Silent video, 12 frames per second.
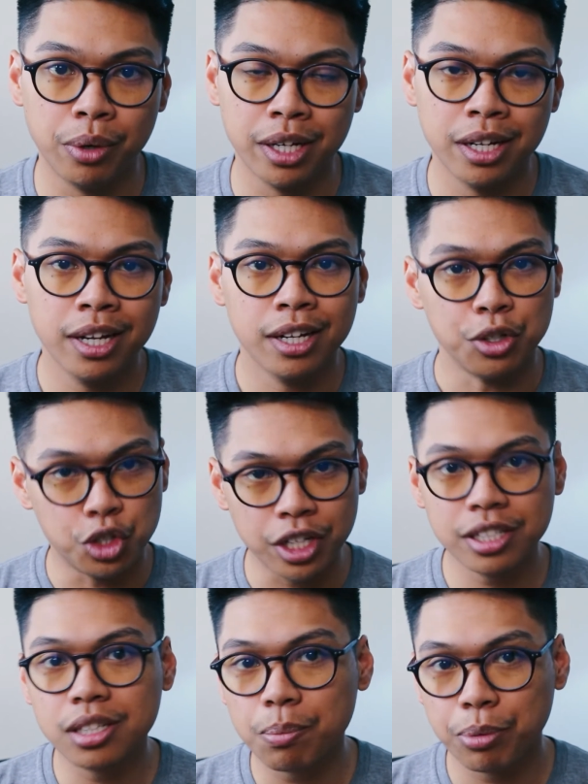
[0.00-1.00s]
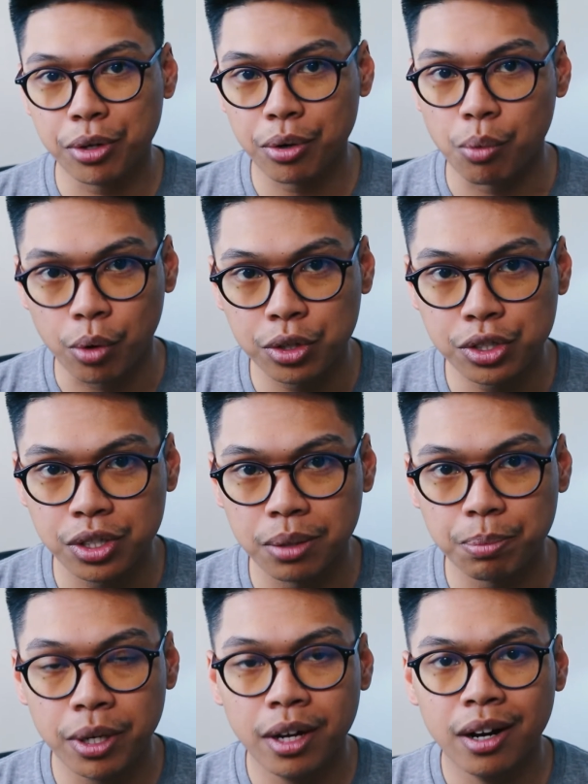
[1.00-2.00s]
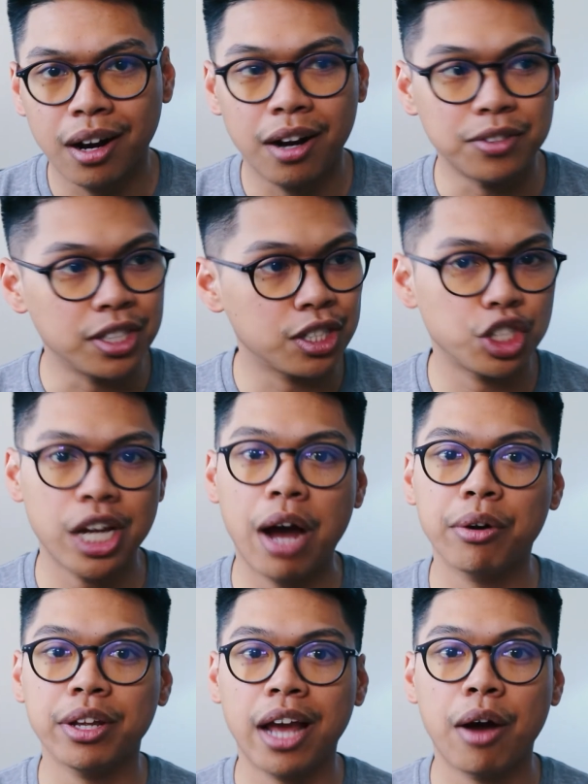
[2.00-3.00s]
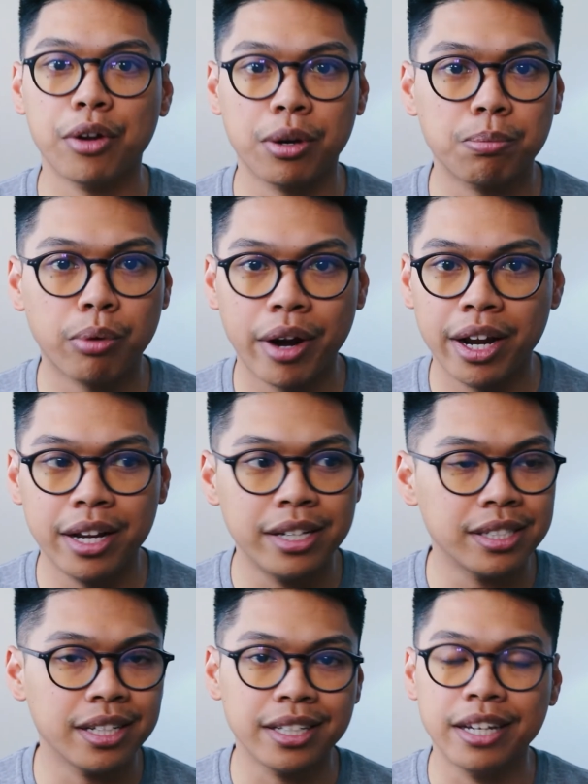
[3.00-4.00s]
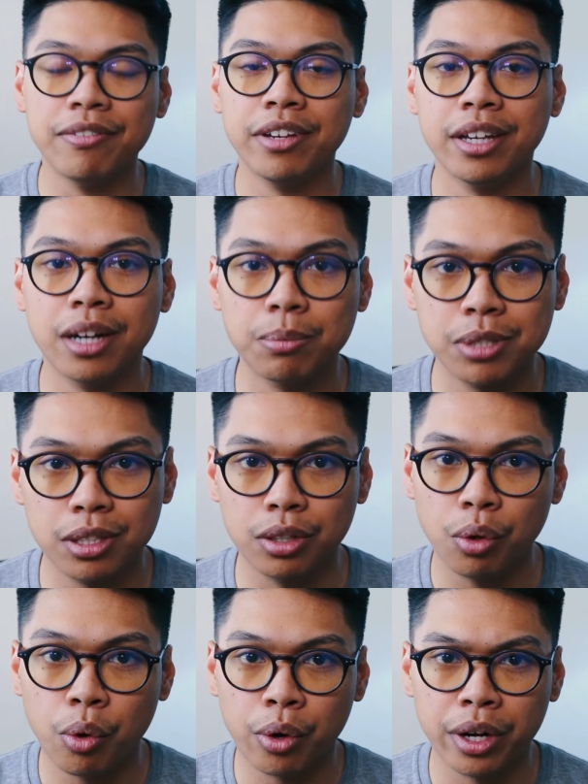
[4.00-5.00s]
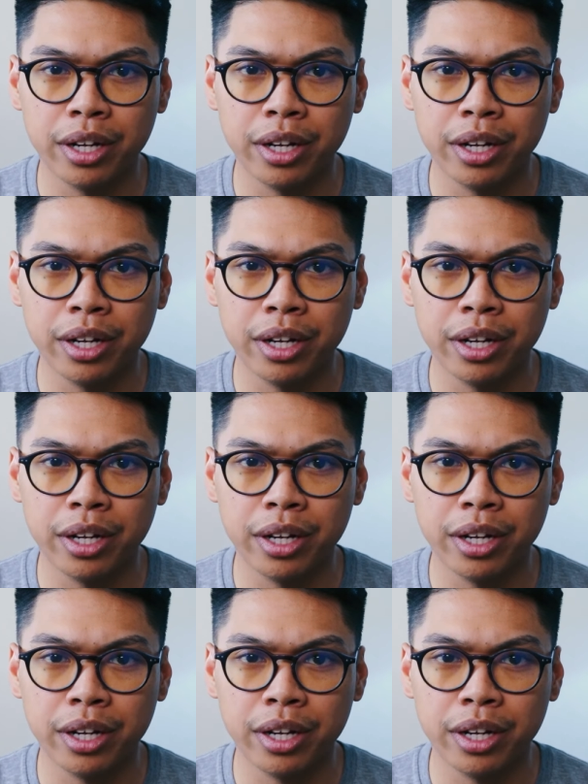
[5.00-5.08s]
And just the pure worship of just shouting out your praise and giving it up to the Lord.